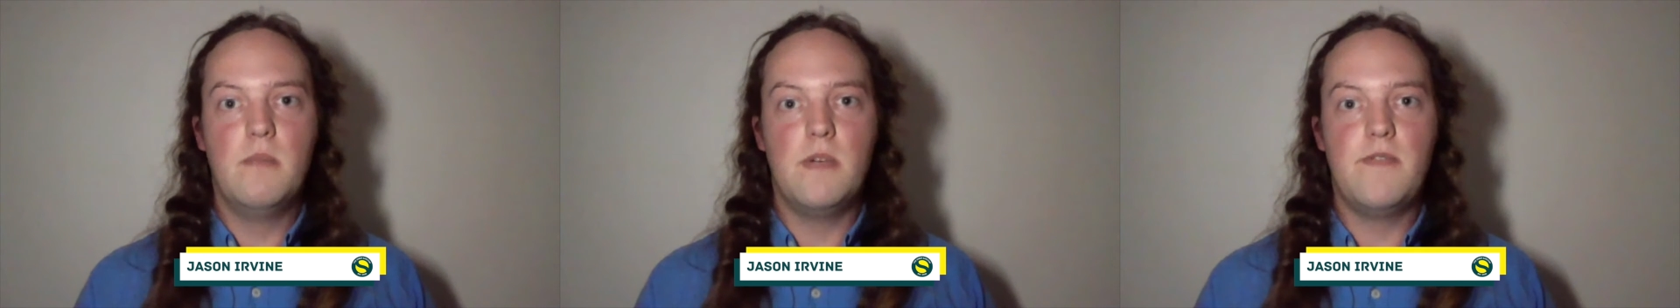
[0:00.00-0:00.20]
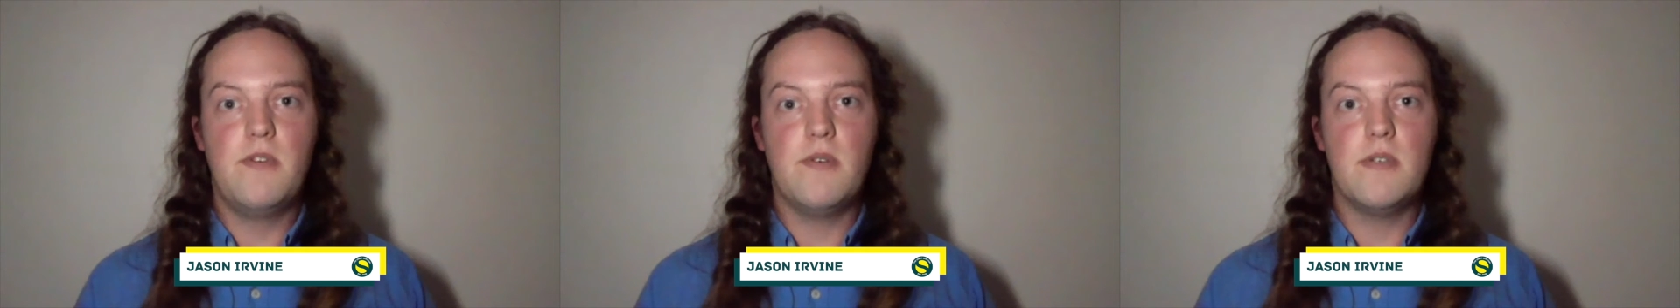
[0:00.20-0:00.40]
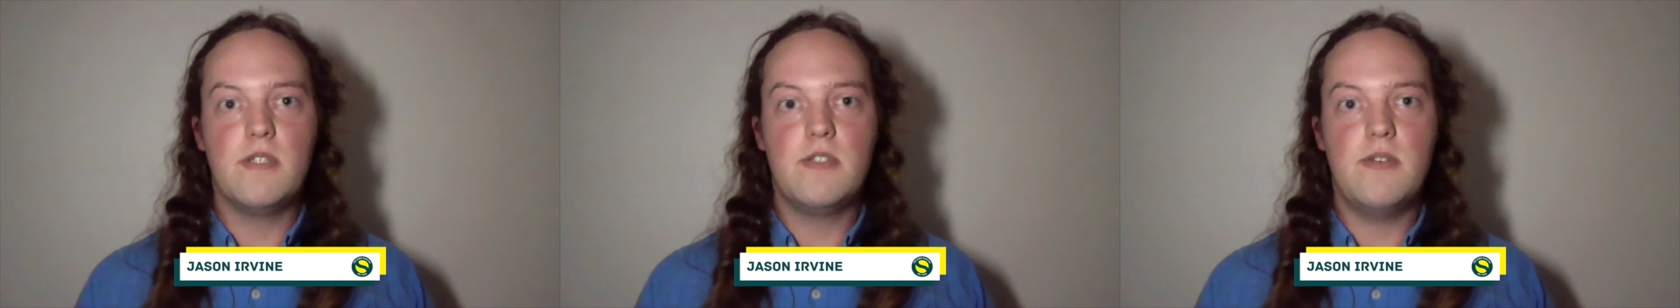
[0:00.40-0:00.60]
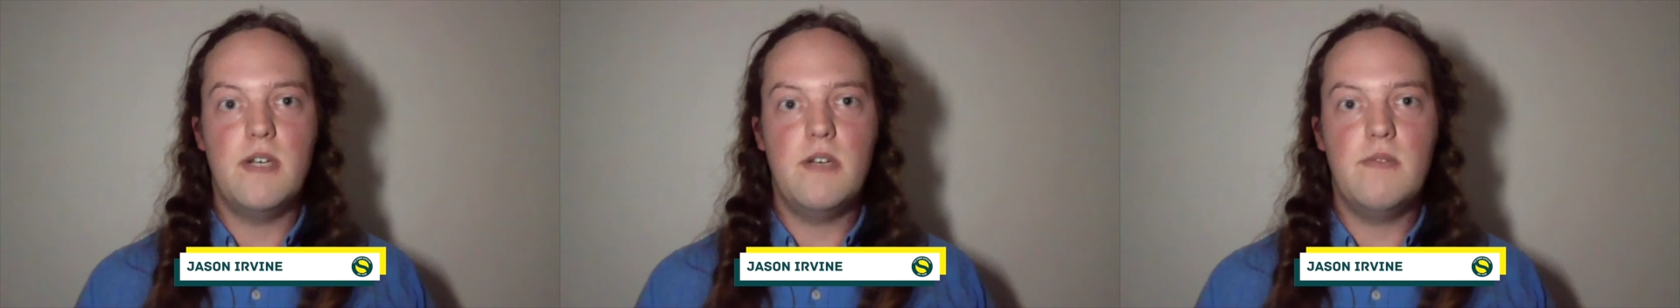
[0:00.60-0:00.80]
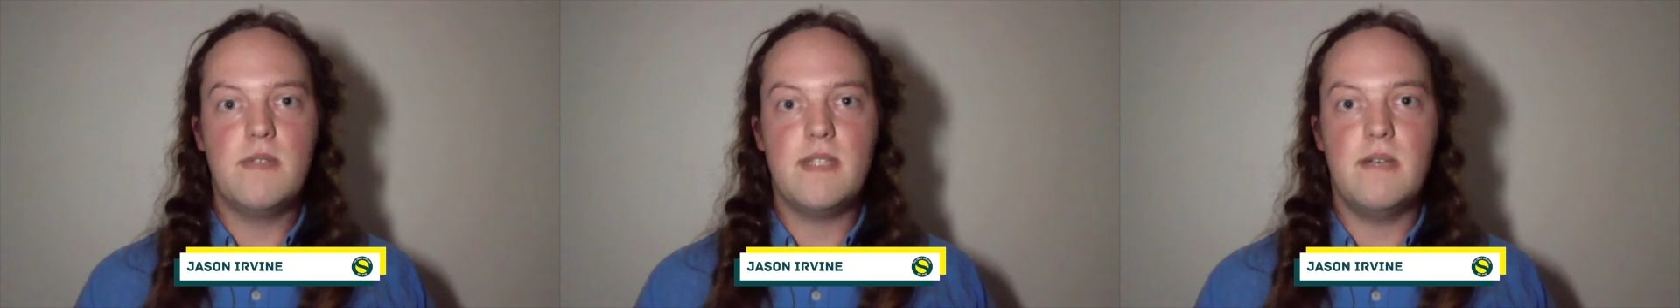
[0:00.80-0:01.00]
before
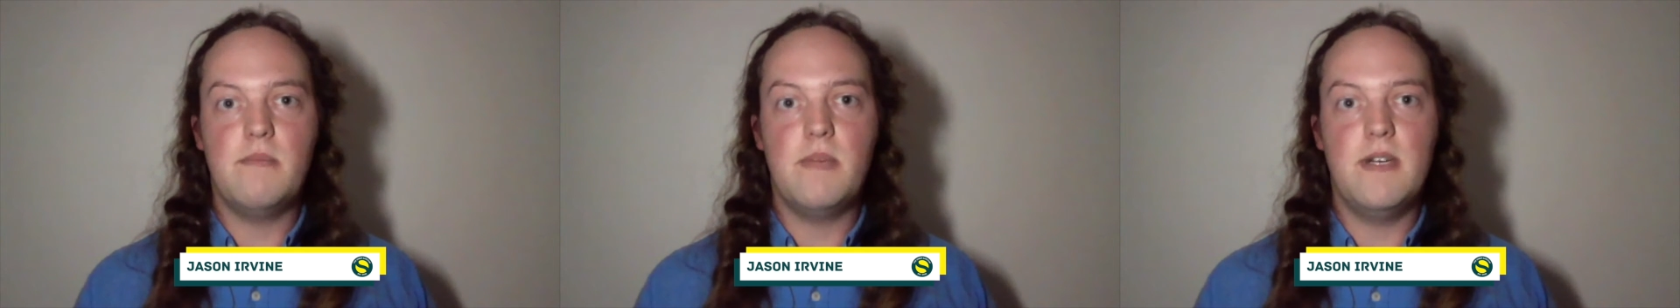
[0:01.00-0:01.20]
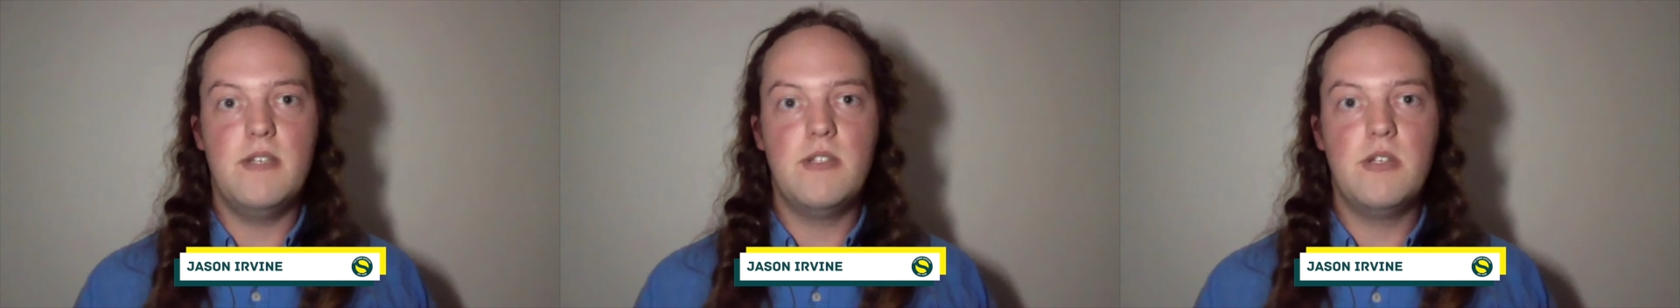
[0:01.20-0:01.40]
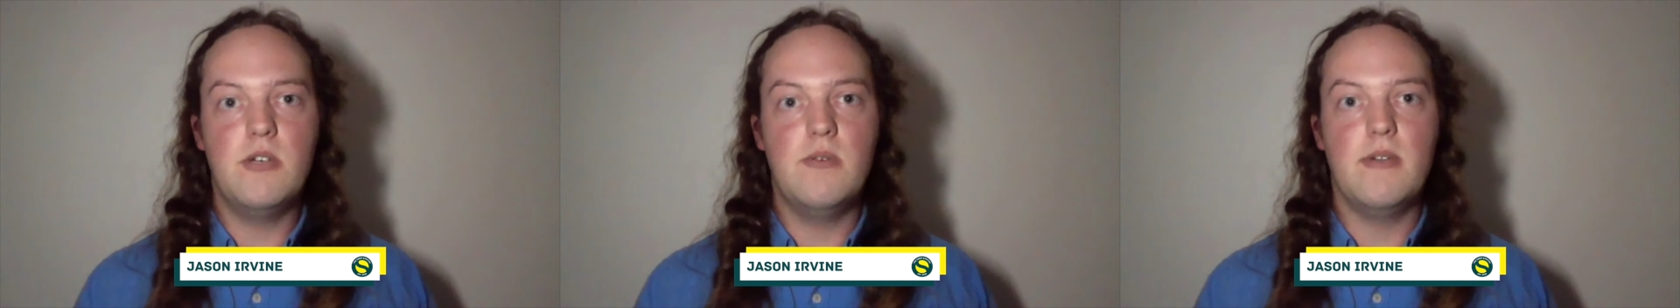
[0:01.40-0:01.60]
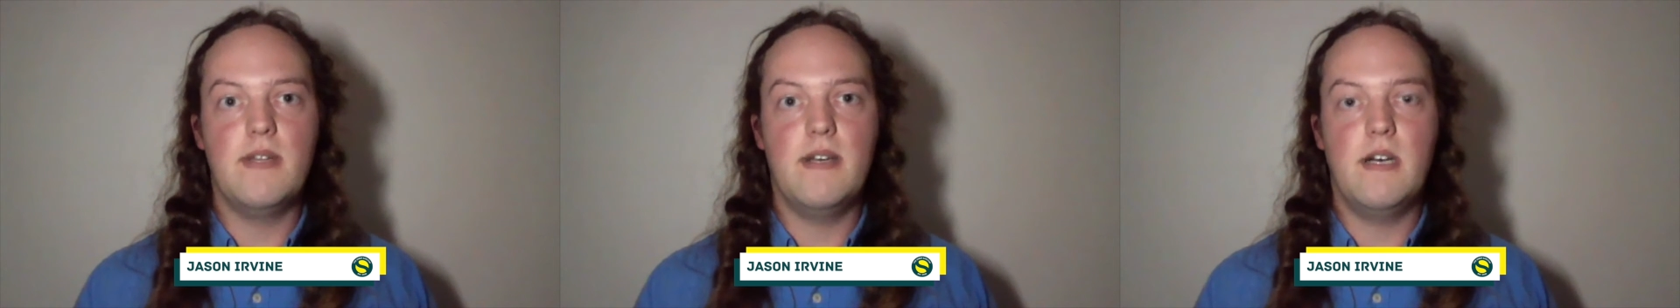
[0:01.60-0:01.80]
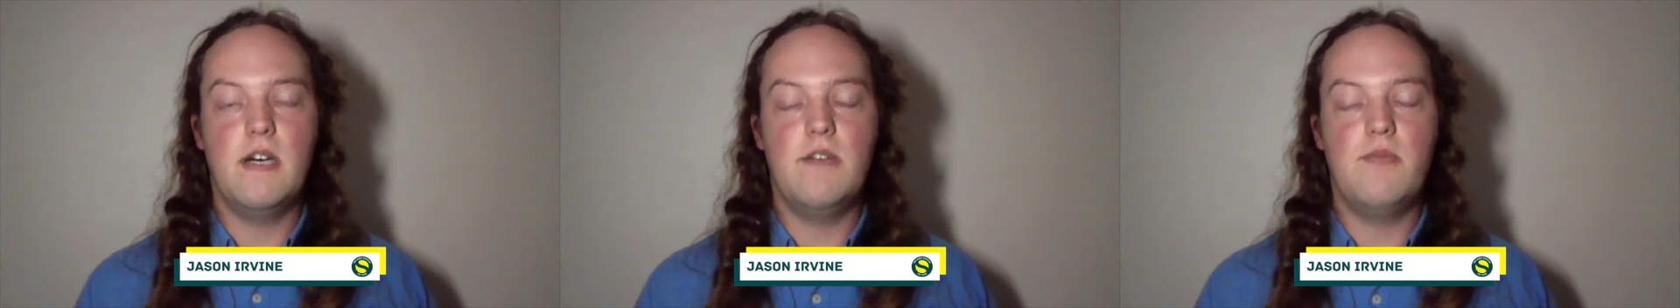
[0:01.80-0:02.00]
Australia was up by 2 at
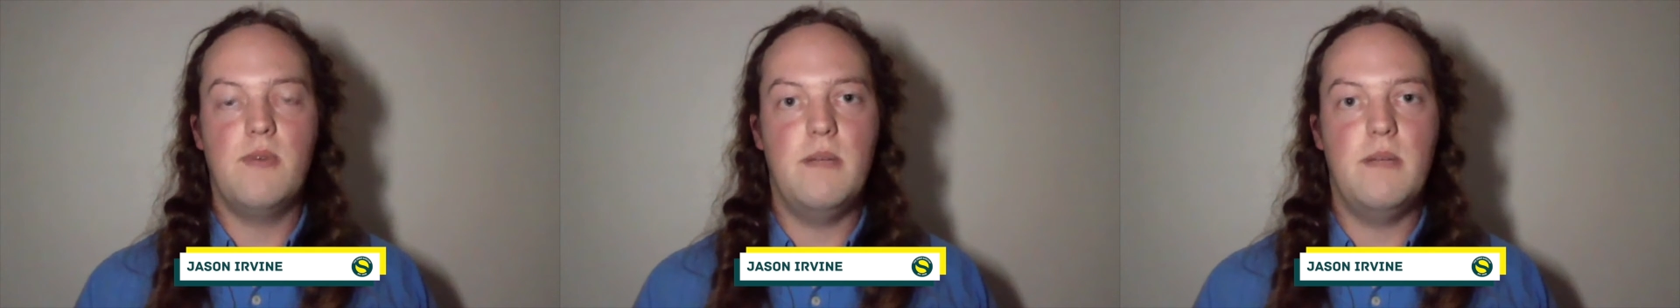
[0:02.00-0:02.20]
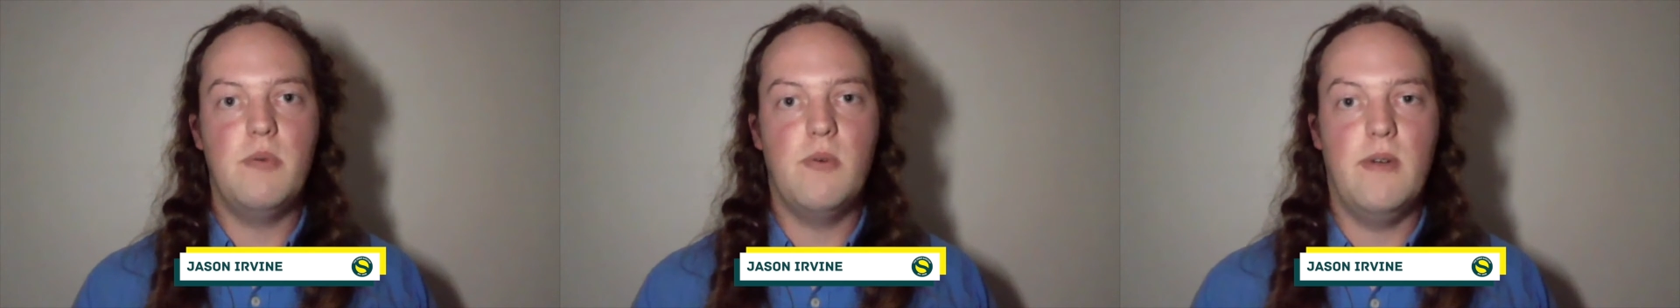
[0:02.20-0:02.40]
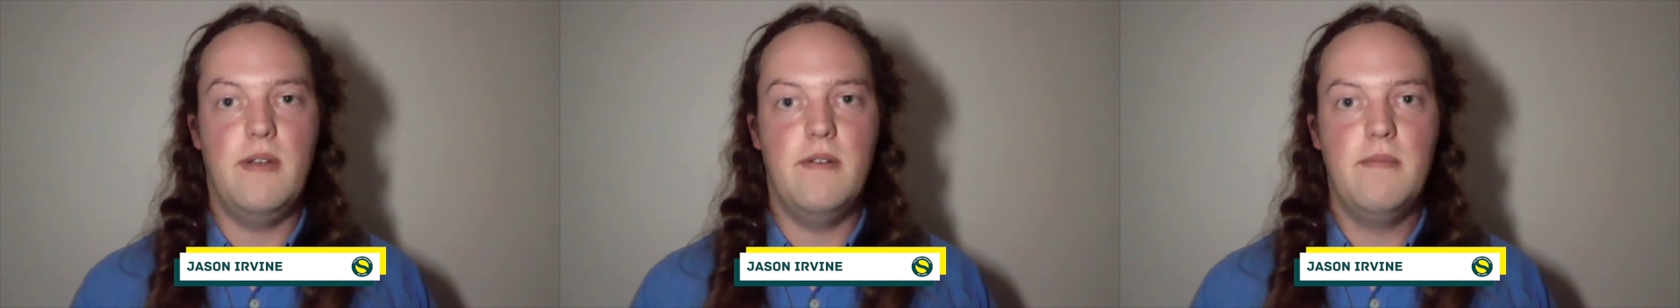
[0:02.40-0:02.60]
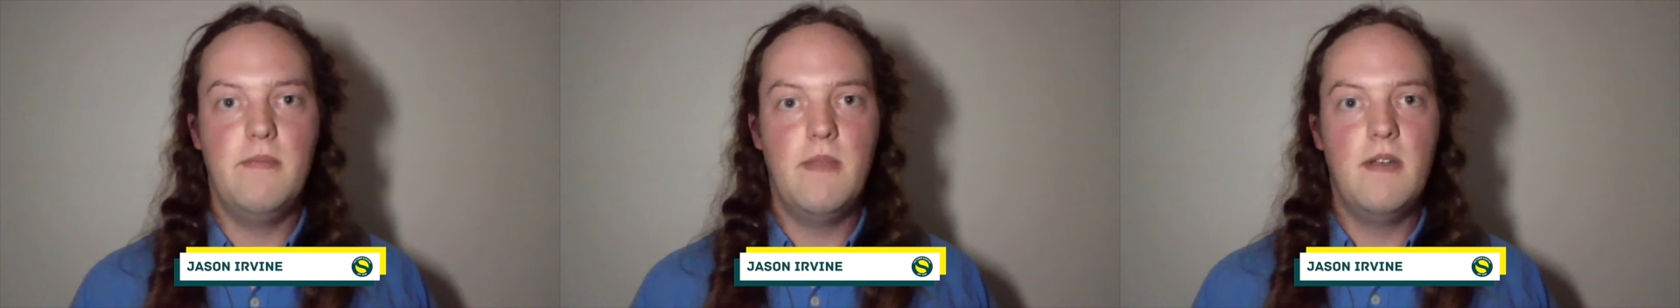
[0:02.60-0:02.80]
the halfway point.